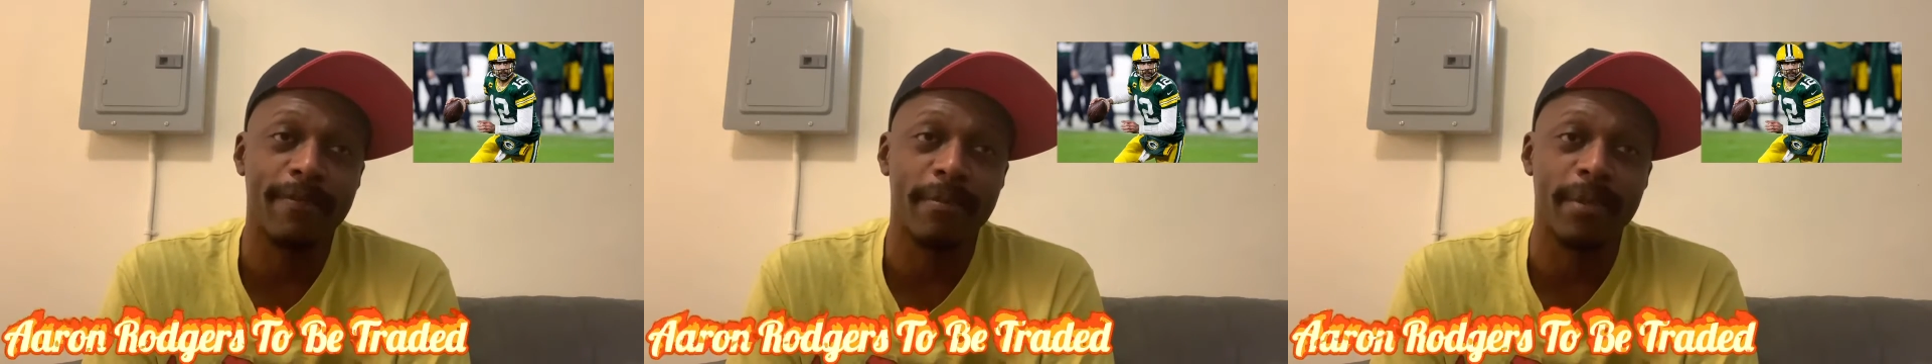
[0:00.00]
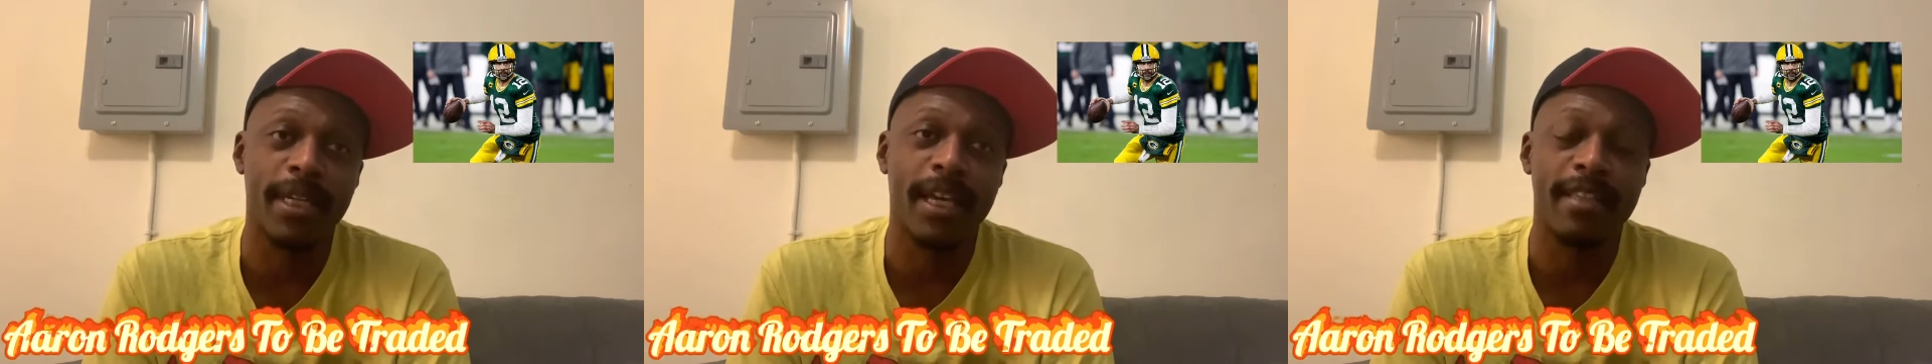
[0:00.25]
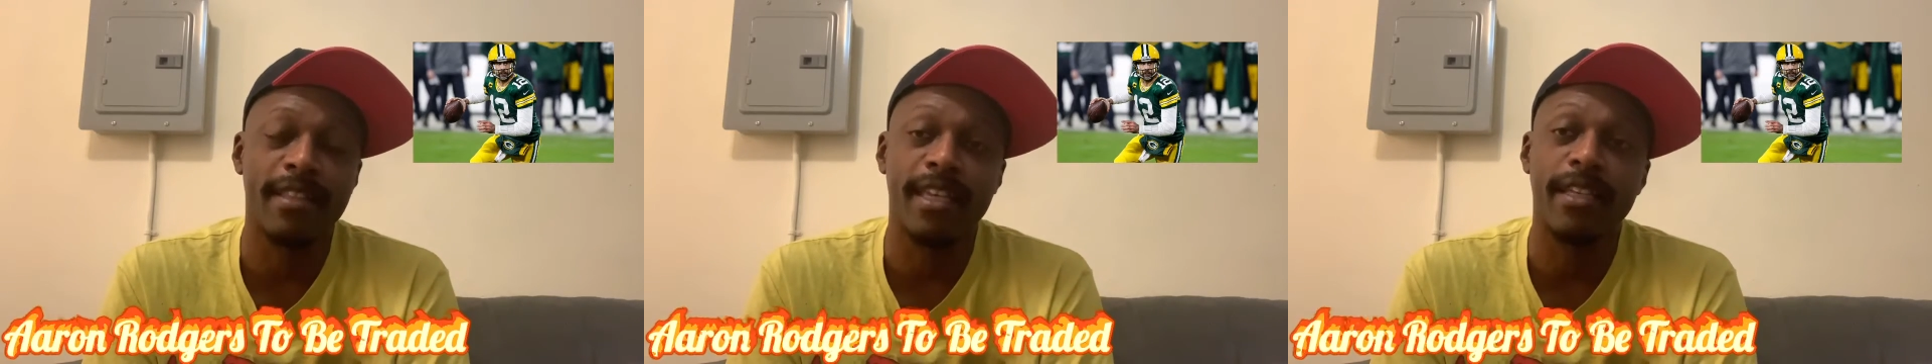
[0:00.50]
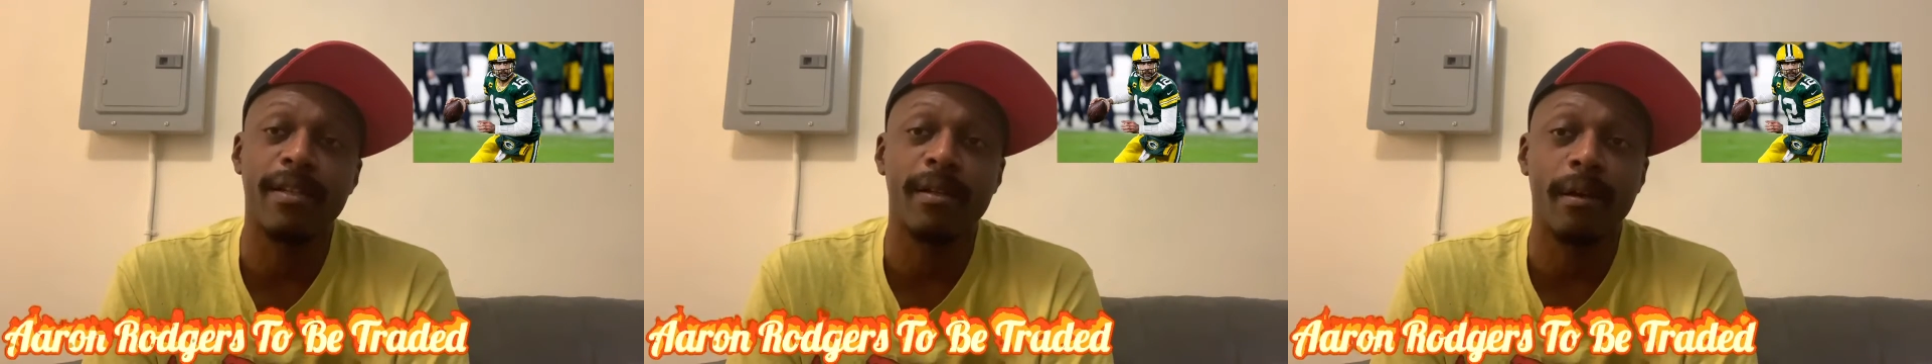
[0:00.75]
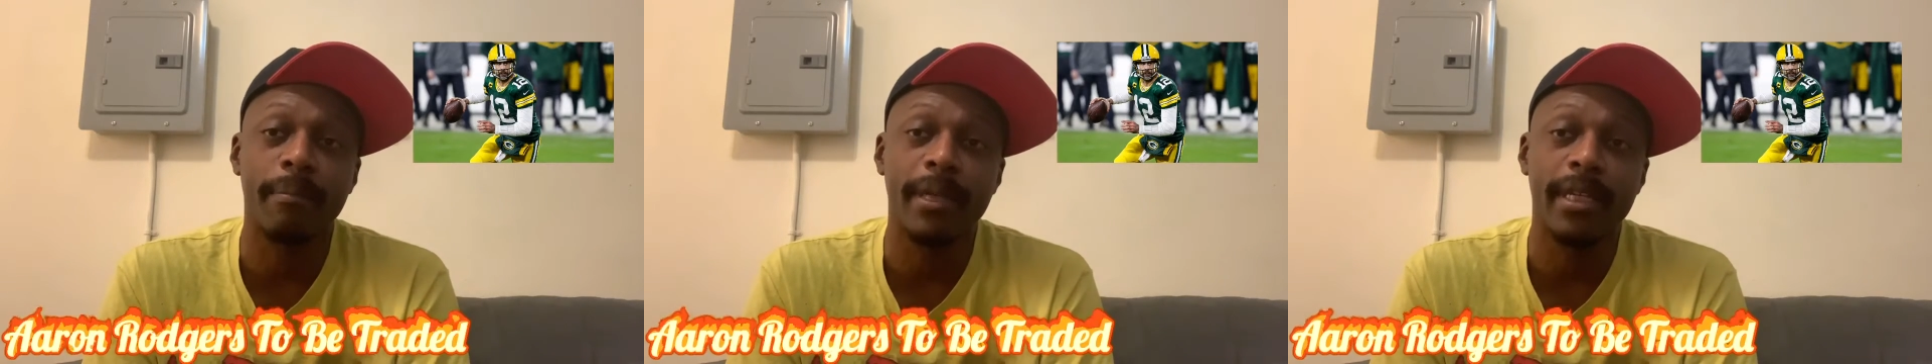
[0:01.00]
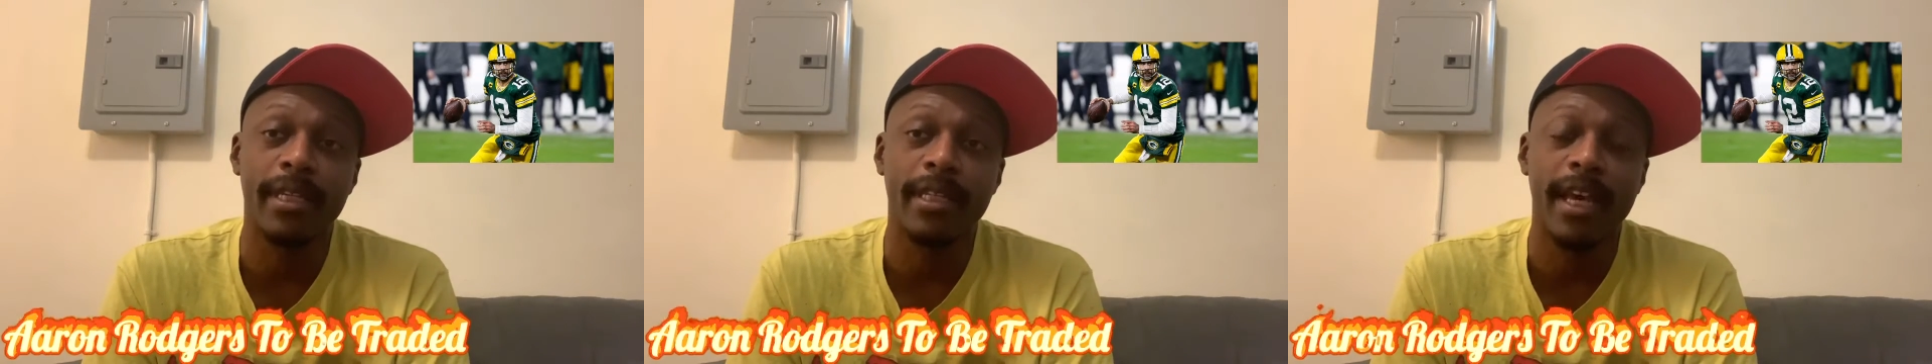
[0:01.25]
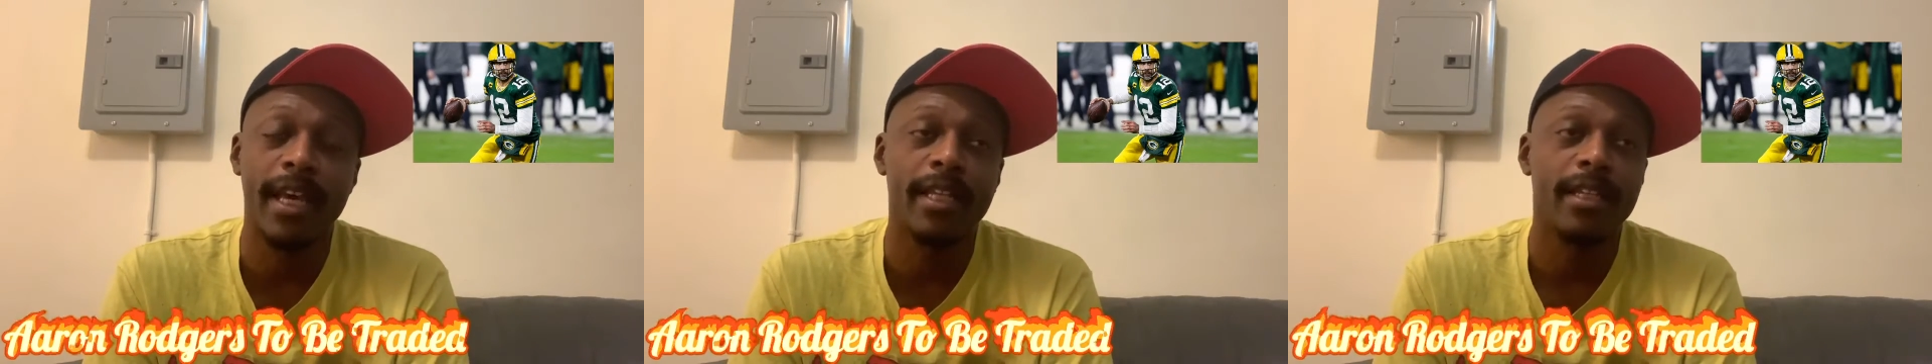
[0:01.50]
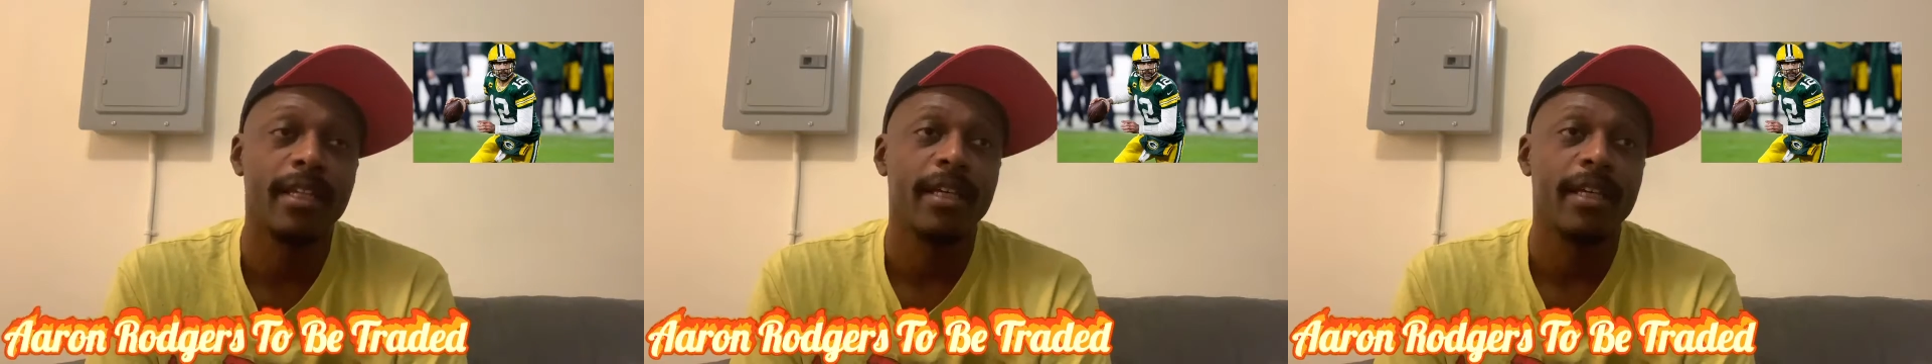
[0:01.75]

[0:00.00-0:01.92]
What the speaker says: for me. I think he could compete in that.